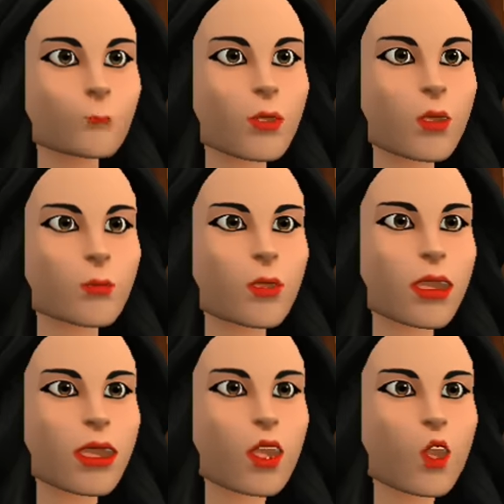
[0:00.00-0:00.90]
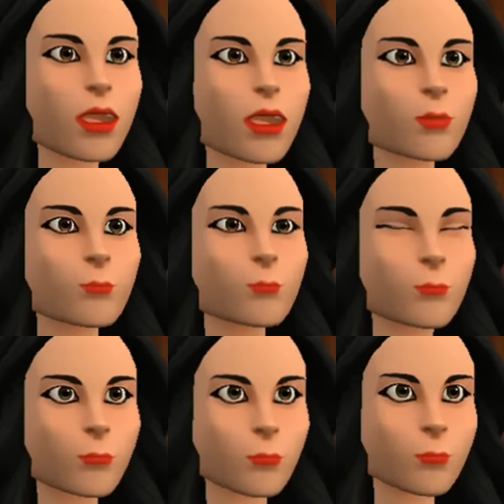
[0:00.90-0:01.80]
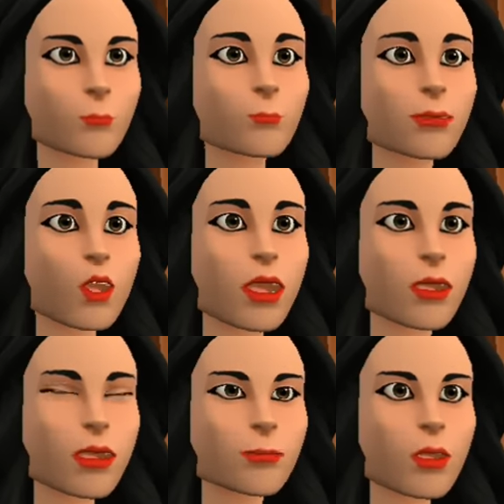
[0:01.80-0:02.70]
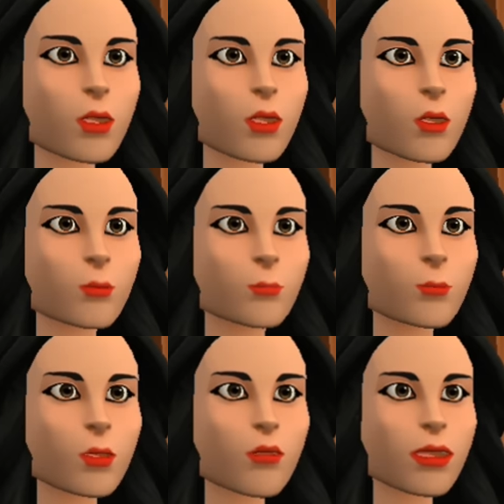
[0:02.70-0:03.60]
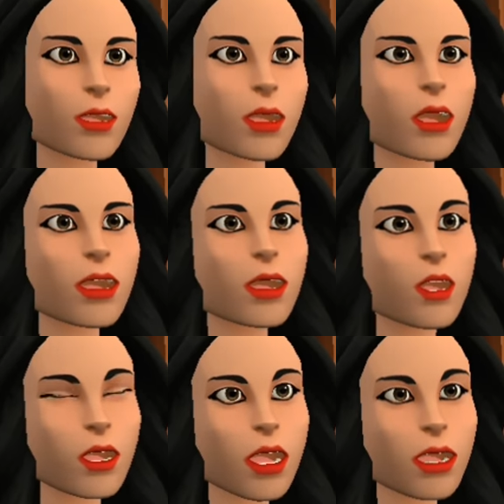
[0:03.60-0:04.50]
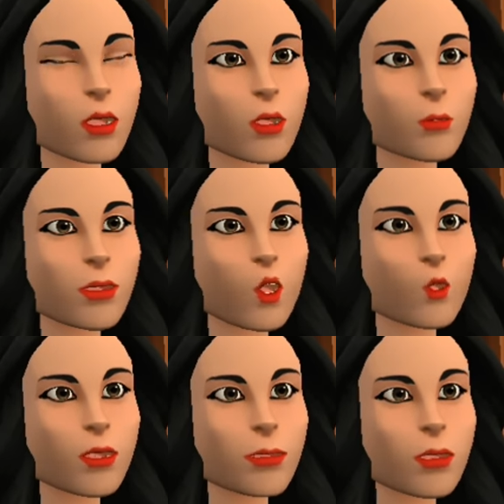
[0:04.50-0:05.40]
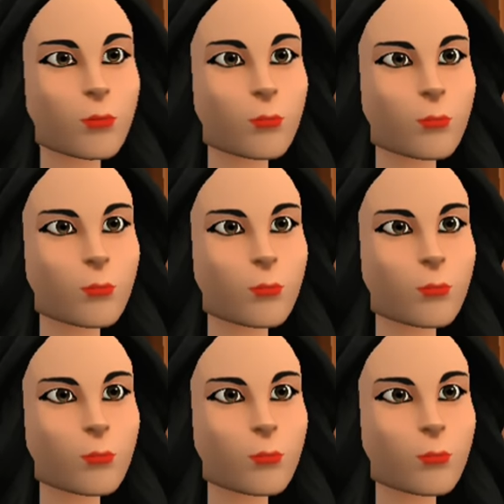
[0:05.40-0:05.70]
That's reassuring. What's the plan after he's done with the gastroscopy?